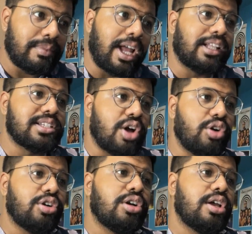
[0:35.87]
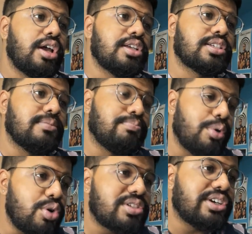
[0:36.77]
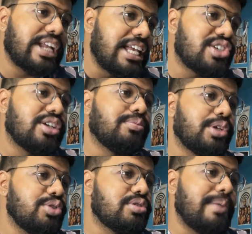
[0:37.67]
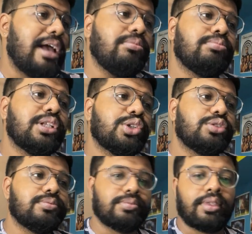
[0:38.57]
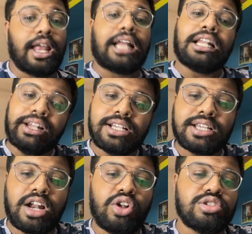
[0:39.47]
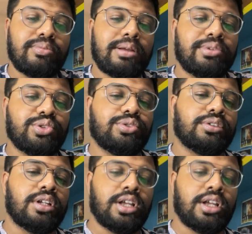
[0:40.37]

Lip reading: and the song is composed, arranged and produced by Mithoon. And the lyrics are also by Mithoon.